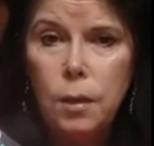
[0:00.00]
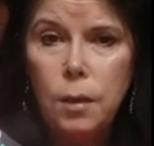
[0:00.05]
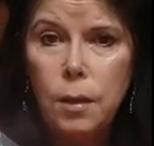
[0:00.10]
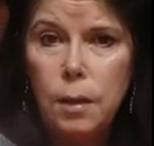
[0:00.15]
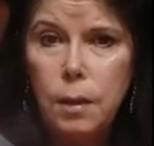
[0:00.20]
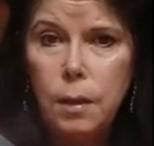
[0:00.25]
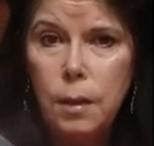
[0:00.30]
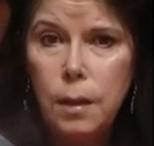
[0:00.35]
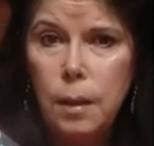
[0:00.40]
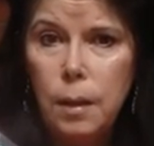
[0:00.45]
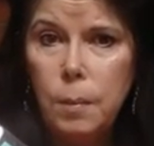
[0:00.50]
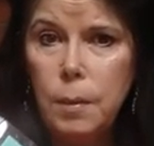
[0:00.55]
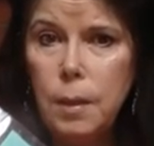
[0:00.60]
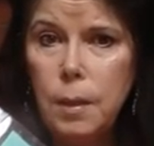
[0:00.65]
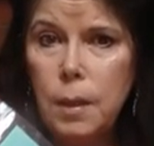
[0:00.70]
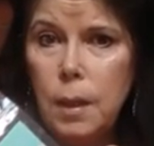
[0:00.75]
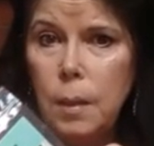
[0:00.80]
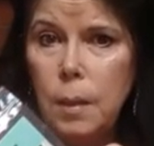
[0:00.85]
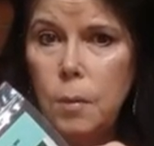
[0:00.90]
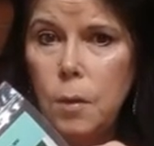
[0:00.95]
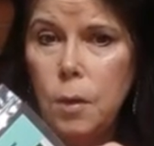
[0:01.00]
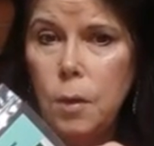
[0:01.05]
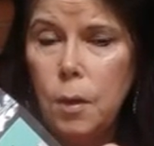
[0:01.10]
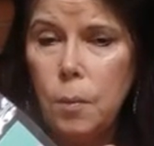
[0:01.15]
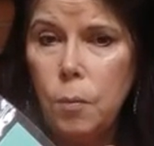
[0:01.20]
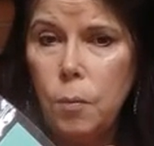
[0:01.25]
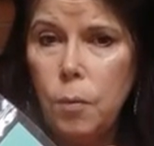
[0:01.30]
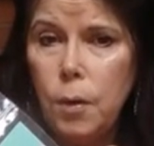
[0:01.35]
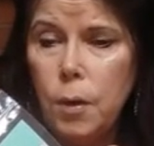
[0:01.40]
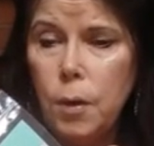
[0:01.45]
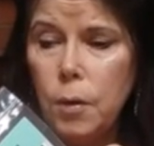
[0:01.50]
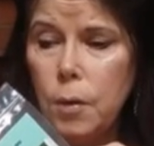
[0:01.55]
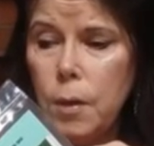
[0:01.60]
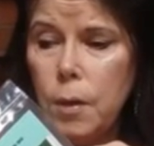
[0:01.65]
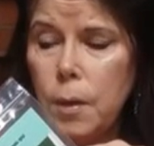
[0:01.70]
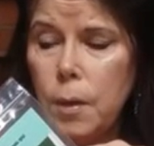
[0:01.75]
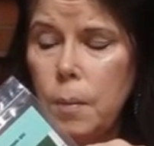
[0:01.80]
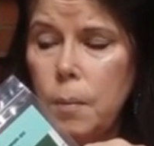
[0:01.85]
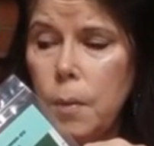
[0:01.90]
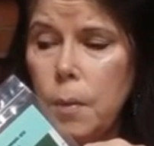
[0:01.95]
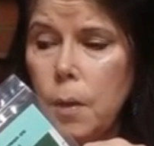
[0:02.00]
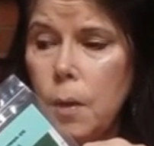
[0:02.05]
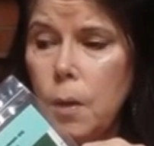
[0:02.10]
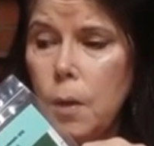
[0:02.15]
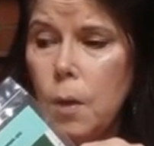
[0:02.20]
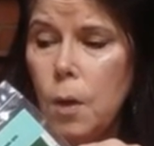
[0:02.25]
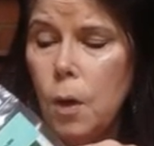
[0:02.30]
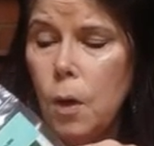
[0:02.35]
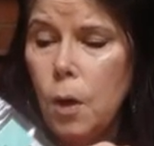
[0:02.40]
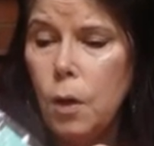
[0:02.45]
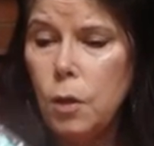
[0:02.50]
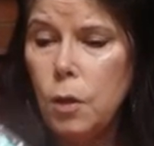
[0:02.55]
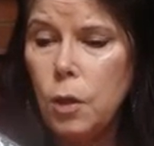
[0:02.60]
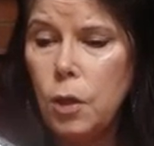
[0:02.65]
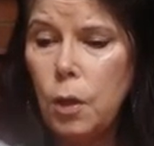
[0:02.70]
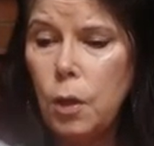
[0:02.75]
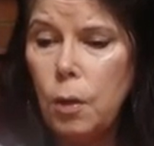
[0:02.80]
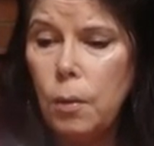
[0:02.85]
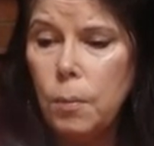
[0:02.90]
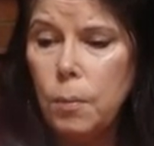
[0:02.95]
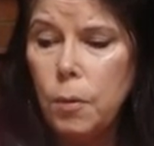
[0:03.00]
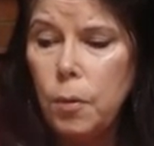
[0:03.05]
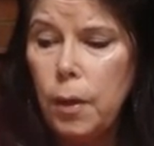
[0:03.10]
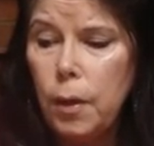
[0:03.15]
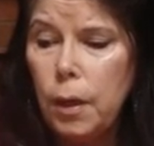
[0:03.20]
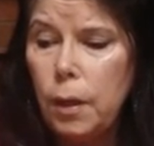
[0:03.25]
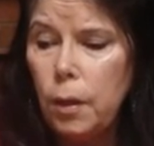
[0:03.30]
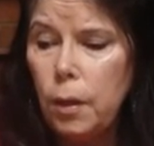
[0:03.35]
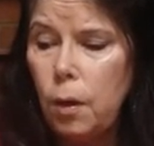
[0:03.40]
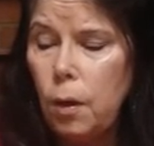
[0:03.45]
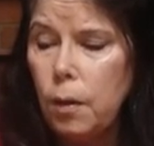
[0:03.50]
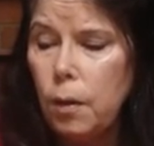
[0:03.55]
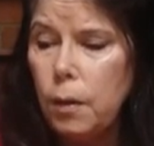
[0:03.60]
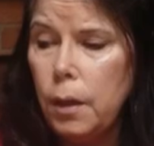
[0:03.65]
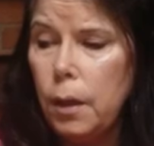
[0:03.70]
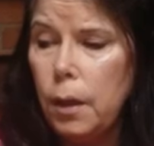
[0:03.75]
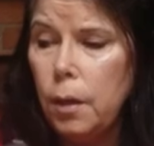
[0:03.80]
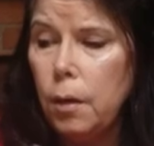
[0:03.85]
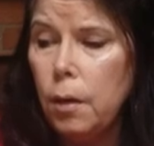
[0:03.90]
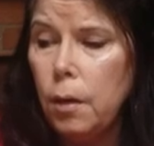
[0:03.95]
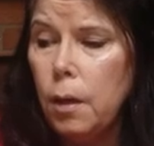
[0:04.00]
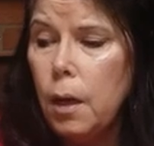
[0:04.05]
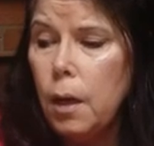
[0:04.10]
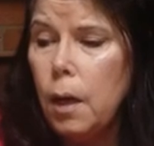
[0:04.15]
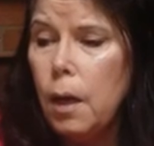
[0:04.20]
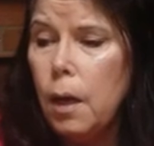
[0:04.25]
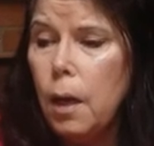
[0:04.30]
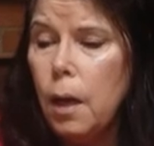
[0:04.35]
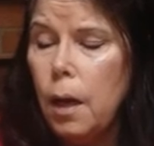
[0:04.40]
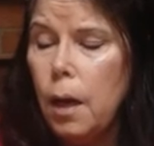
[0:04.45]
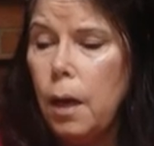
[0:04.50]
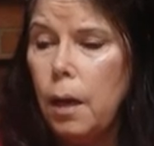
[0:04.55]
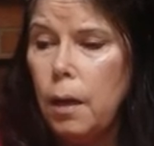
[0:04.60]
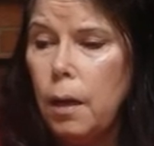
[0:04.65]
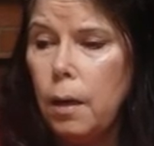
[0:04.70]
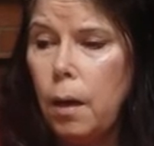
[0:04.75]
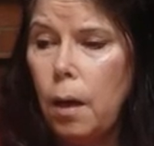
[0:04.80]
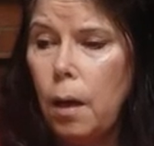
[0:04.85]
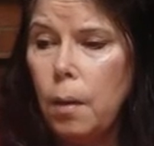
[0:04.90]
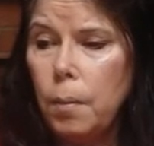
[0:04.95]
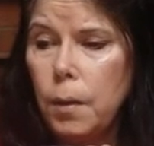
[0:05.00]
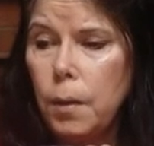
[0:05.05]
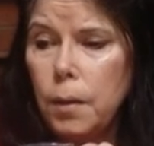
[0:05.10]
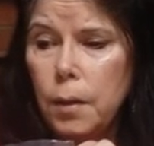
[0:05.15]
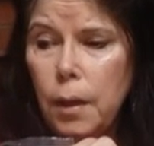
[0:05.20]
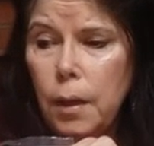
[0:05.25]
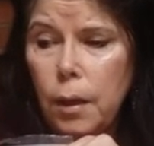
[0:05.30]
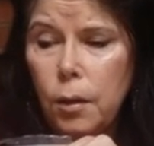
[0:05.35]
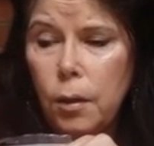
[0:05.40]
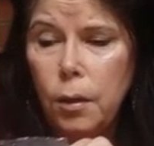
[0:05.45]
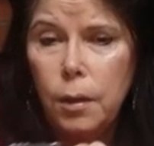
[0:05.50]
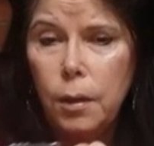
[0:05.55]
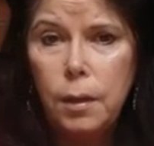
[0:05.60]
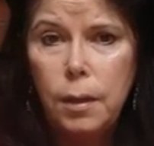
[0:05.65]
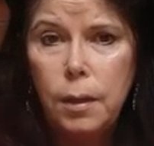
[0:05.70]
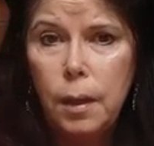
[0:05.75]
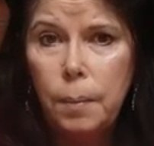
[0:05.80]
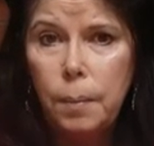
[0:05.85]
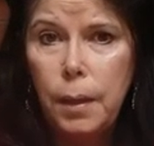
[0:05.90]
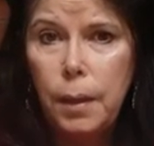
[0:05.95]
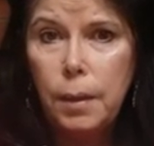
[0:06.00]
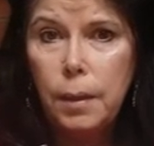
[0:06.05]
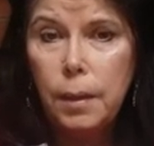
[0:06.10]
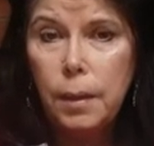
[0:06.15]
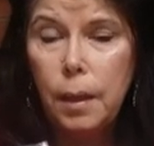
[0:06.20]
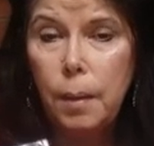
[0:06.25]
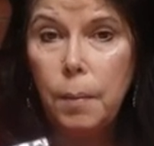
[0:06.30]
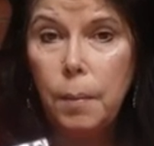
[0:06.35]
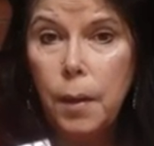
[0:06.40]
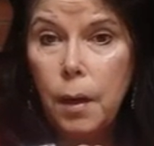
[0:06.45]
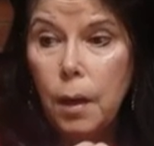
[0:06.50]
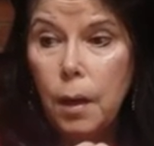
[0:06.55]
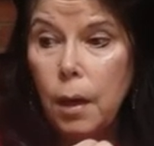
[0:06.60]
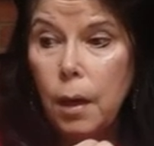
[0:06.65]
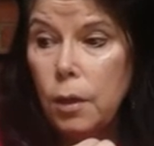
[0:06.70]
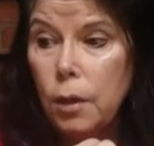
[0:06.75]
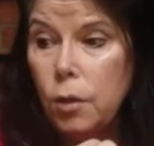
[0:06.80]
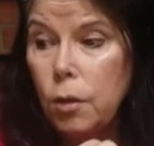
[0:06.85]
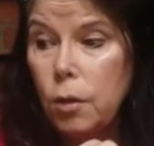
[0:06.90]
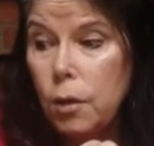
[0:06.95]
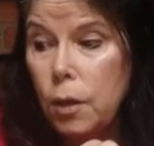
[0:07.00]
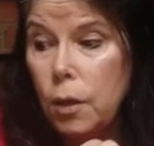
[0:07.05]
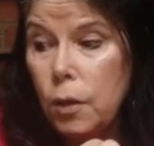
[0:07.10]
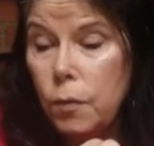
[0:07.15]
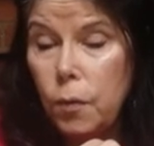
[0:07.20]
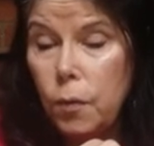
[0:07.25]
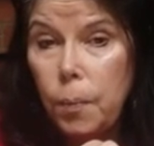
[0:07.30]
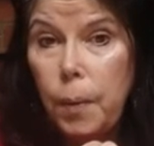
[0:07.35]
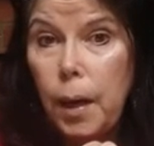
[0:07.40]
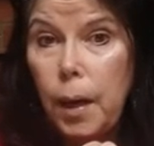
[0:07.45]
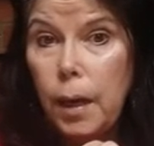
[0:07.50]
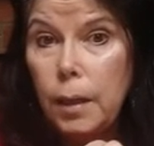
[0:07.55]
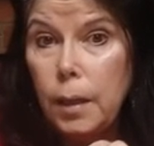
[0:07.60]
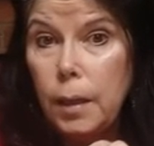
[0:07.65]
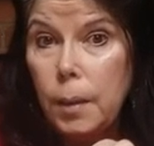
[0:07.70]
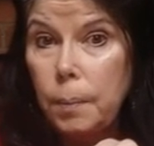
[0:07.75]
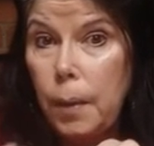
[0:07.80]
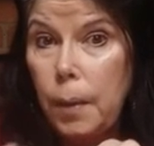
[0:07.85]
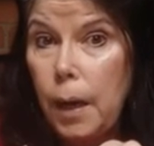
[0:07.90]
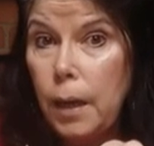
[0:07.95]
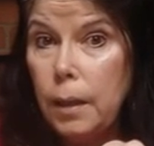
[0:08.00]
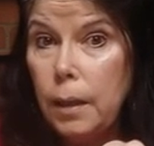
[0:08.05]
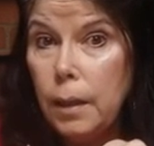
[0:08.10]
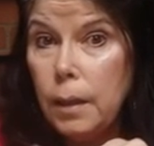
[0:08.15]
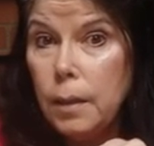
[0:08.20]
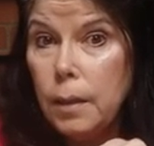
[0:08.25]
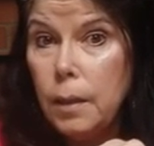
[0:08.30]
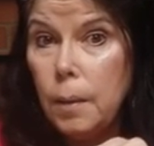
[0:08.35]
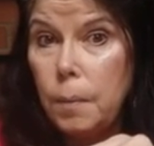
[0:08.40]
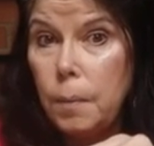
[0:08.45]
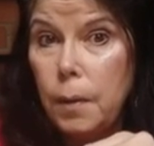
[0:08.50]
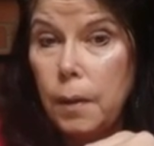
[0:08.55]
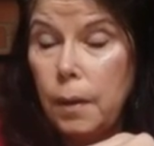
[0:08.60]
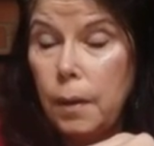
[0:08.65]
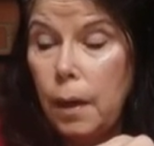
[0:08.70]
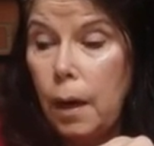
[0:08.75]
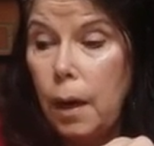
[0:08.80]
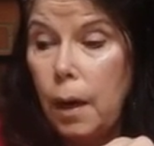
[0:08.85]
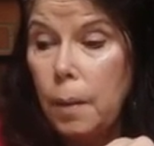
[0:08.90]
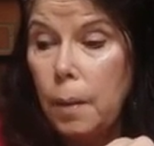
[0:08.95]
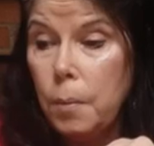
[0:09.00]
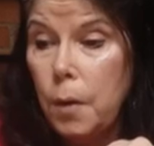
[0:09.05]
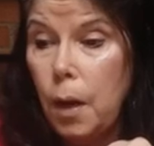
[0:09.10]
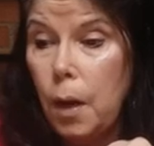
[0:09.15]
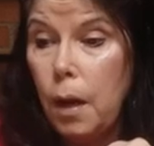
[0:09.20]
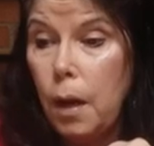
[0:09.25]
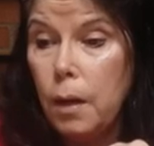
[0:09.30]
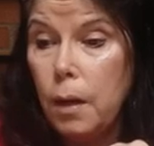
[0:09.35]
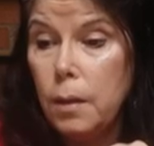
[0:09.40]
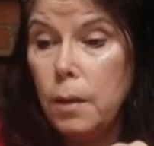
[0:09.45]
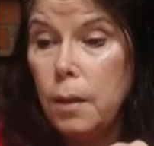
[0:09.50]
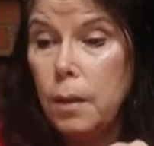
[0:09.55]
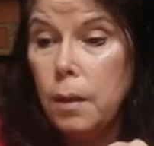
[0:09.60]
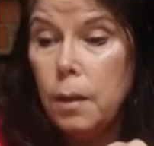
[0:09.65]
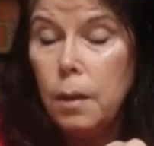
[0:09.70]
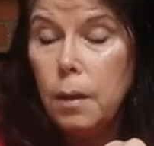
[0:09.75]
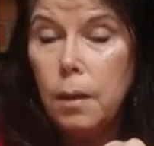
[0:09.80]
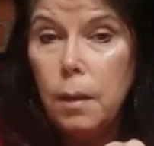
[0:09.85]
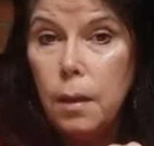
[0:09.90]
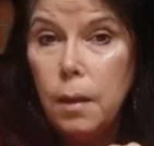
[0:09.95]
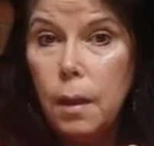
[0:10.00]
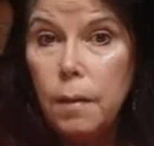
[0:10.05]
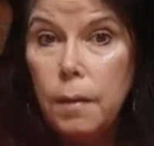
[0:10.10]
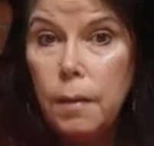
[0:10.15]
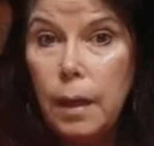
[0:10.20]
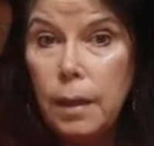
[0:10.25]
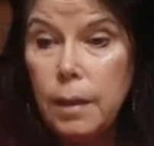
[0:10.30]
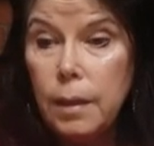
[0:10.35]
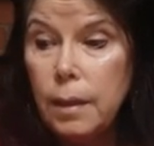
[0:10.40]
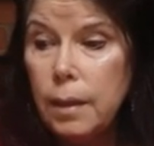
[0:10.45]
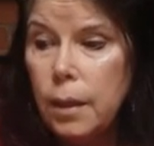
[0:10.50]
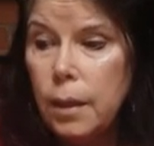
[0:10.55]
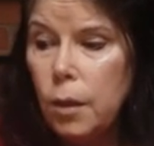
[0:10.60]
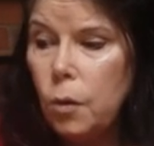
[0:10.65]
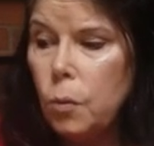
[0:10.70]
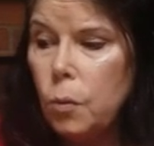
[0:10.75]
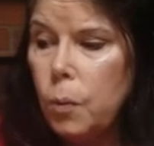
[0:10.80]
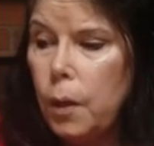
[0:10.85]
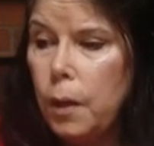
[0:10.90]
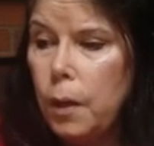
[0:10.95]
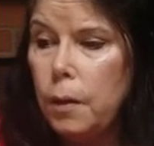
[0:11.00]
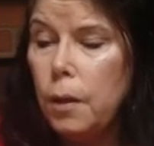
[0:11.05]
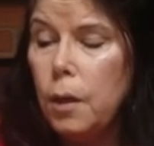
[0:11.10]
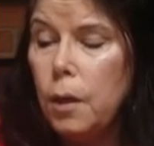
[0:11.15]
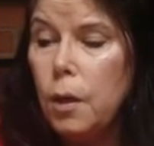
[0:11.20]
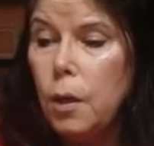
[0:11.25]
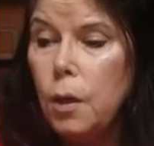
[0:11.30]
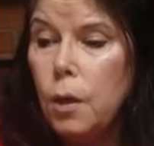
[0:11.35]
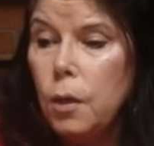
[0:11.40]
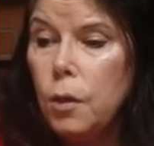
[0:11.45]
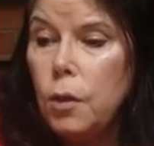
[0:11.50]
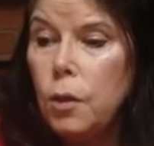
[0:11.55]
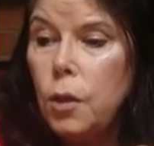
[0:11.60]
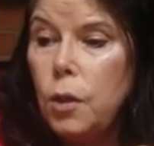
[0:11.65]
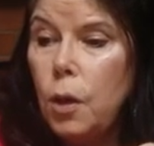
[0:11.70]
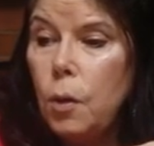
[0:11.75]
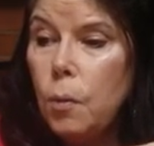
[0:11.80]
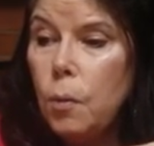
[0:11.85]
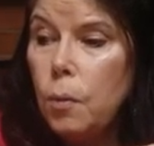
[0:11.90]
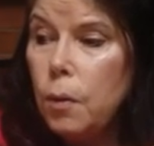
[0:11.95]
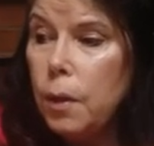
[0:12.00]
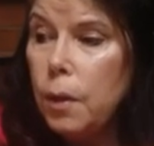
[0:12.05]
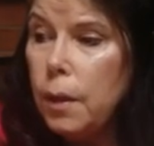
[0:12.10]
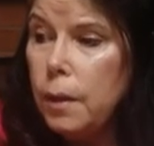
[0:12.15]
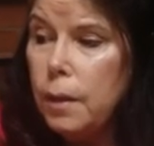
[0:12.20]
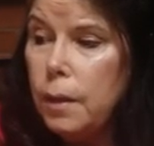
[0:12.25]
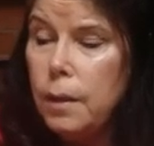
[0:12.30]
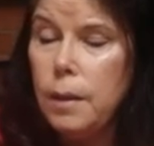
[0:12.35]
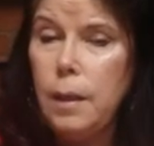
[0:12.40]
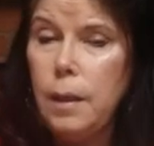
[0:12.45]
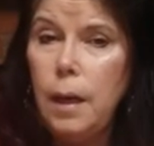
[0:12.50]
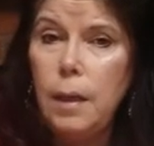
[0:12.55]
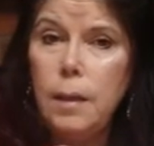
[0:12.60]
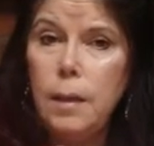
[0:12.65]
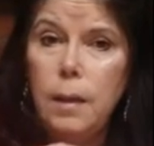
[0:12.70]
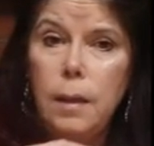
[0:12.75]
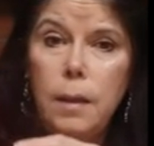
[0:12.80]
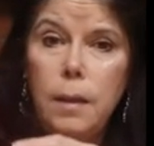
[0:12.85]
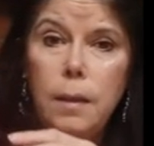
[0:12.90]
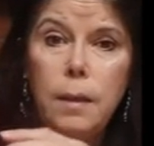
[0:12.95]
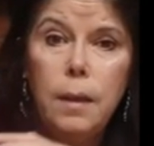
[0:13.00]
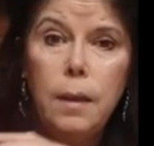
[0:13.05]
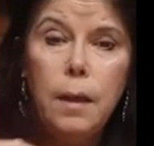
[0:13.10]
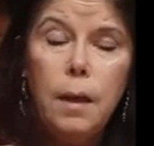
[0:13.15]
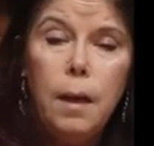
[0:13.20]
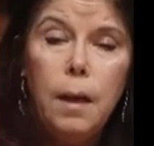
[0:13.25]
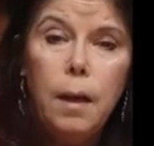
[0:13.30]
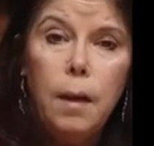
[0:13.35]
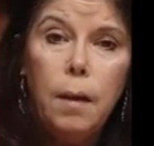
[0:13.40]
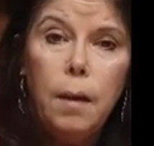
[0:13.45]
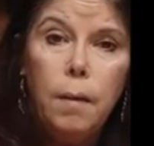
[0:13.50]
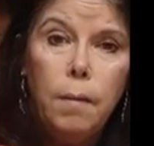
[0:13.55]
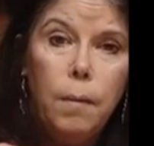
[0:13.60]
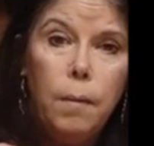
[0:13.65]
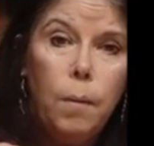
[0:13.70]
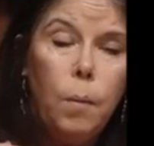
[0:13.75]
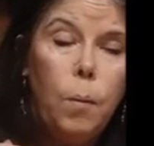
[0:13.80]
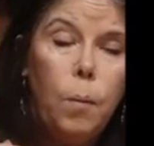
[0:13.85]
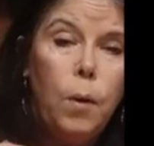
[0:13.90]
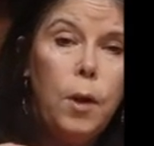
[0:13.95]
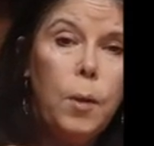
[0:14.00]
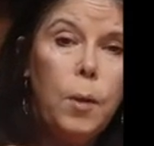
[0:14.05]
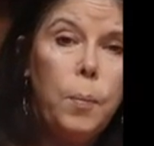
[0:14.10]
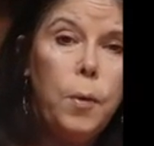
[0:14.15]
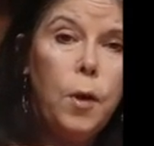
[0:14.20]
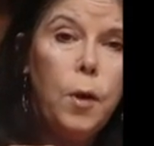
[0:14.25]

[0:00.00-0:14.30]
using the steam machine, you can embroider them or sew them directly on there. It's got good step-by-step instructions for binding. Binding is something that I'm not that skilled with. So look at the size of this. What a